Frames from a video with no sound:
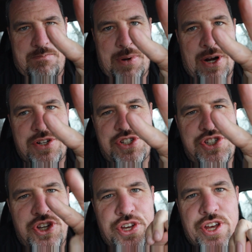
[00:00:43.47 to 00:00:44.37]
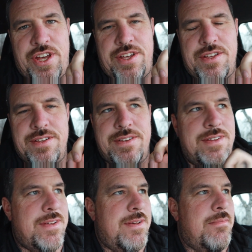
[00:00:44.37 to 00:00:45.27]
Part 2.
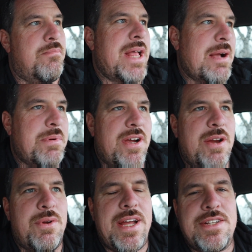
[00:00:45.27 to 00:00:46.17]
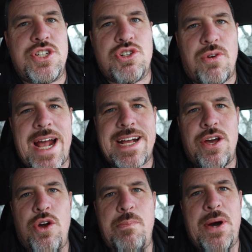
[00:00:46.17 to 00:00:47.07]
Blackberry Ridge Track
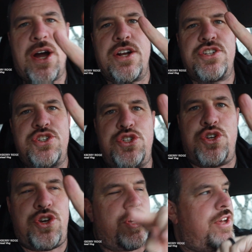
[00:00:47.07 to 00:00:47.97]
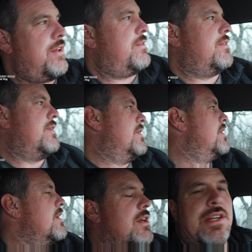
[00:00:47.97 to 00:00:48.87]
Hoe Part 2.
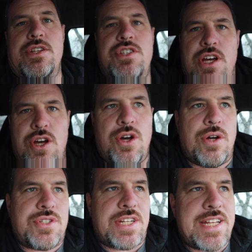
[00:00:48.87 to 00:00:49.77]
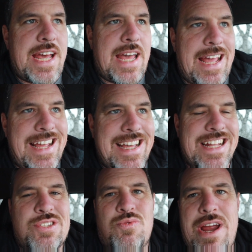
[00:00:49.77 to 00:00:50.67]
So today
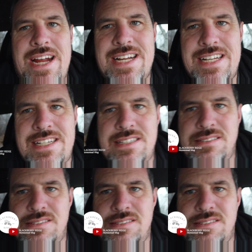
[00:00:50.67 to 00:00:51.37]
it's raining.